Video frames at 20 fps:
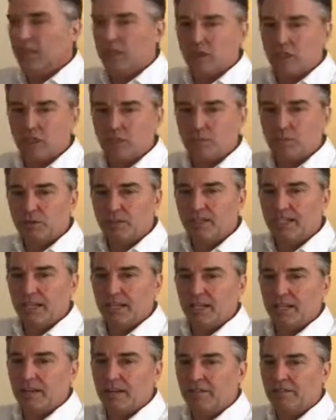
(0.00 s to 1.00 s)
large
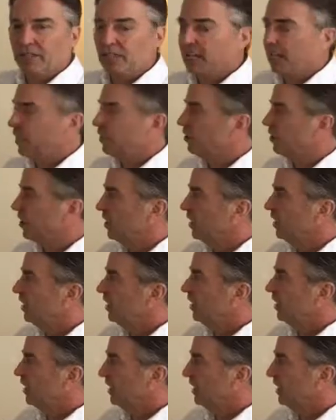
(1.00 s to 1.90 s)
percent of the energy